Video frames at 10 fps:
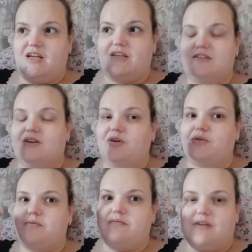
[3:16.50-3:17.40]

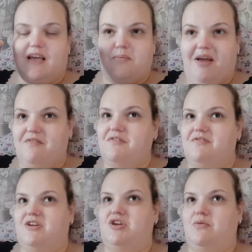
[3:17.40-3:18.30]
So keep
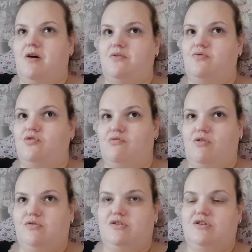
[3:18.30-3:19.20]
everything you own
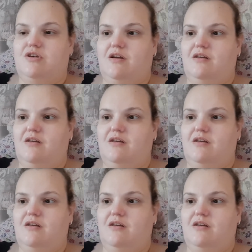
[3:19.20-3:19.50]
crossed